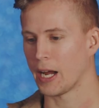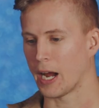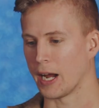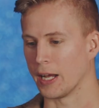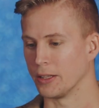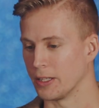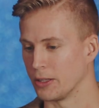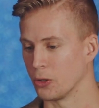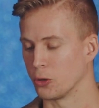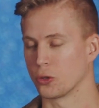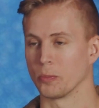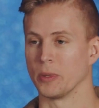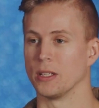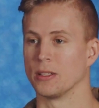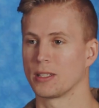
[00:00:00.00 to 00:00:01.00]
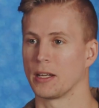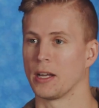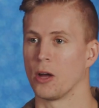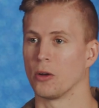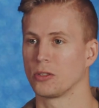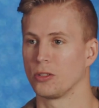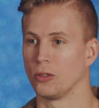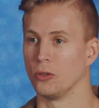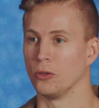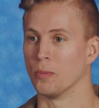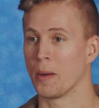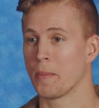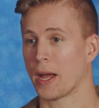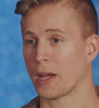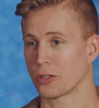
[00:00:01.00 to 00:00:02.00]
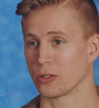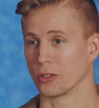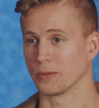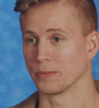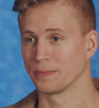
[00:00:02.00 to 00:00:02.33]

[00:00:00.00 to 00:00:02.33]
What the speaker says: and then those are being sent out to my master.